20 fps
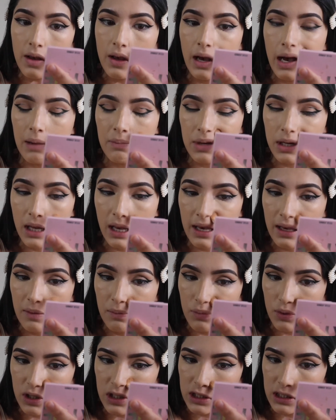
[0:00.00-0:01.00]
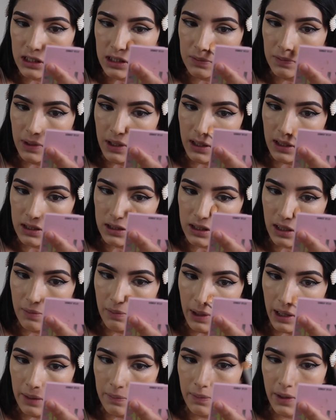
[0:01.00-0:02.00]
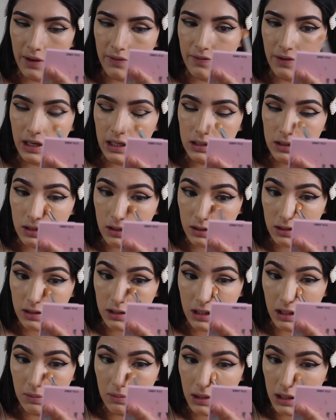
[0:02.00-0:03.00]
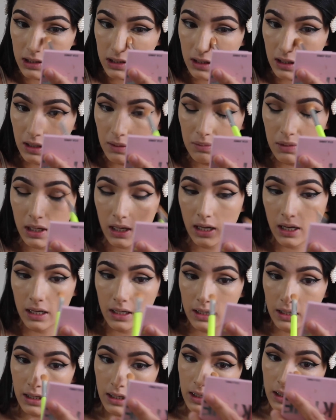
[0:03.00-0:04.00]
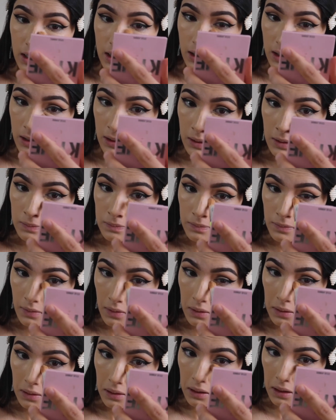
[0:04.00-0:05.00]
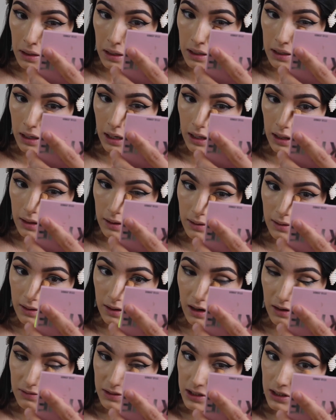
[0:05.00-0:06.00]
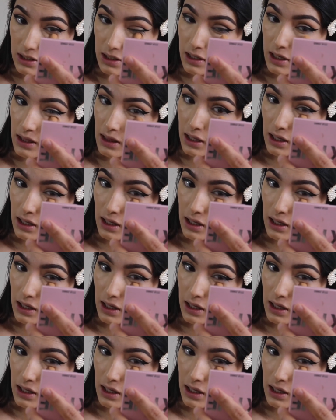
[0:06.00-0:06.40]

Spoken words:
I've been liking brushes because they make my face look seamlessly blended, and I obviously like